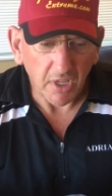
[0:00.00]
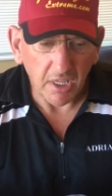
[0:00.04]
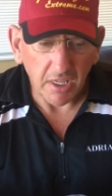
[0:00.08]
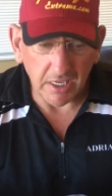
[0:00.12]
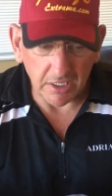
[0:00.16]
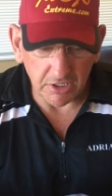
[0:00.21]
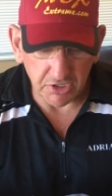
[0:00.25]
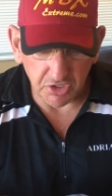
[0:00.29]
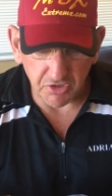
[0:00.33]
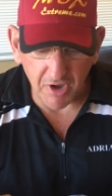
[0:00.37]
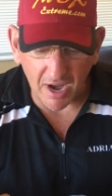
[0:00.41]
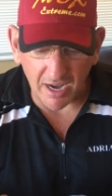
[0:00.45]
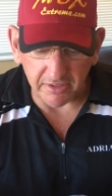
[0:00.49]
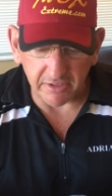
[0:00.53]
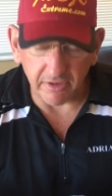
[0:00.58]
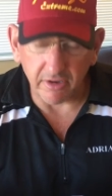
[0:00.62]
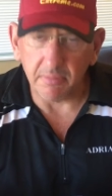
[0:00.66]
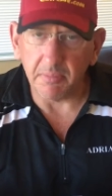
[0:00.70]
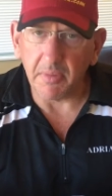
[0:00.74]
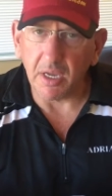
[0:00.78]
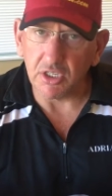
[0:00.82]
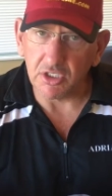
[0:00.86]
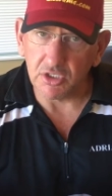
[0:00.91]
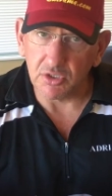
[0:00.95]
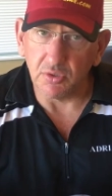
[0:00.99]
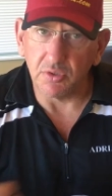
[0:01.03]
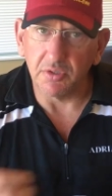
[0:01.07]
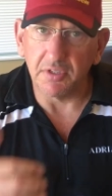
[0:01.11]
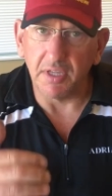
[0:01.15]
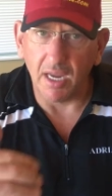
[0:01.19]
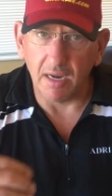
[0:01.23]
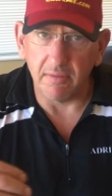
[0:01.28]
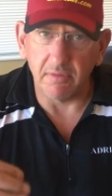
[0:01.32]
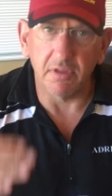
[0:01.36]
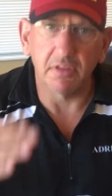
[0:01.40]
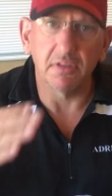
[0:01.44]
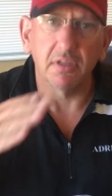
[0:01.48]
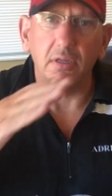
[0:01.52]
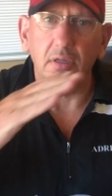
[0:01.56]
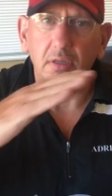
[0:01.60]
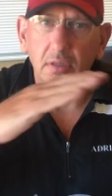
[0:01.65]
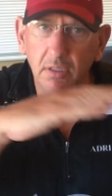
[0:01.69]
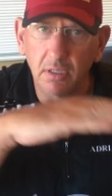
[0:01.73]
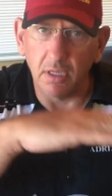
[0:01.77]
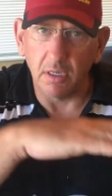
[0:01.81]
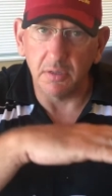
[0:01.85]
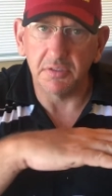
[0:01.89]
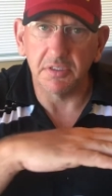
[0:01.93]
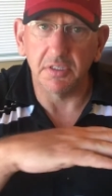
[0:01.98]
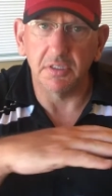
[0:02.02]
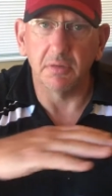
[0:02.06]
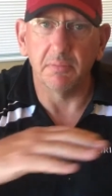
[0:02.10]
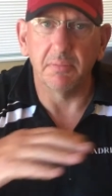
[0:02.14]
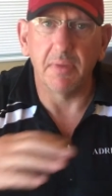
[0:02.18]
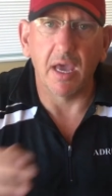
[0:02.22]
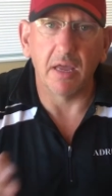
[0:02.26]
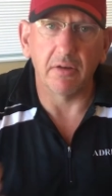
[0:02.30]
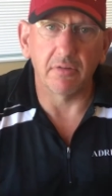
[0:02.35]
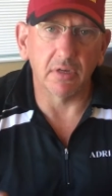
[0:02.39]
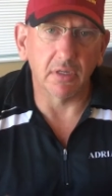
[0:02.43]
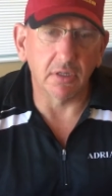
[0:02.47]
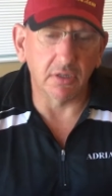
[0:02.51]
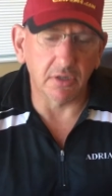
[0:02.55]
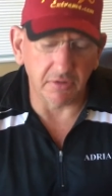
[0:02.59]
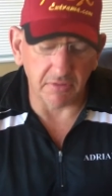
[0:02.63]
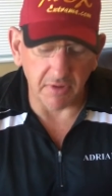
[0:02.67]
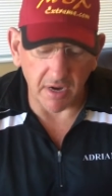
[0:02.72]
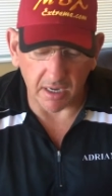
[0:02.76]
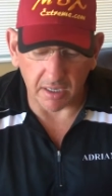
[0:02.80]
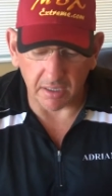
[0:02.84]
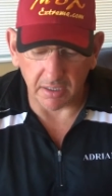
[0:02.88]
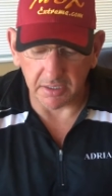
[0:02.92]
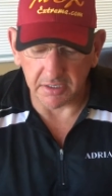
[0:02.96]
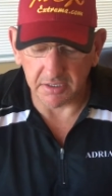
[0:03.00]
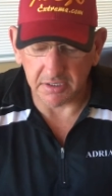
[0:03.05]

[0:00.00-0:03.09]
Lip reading: extractor and make sure that everything goes in the battery correctly.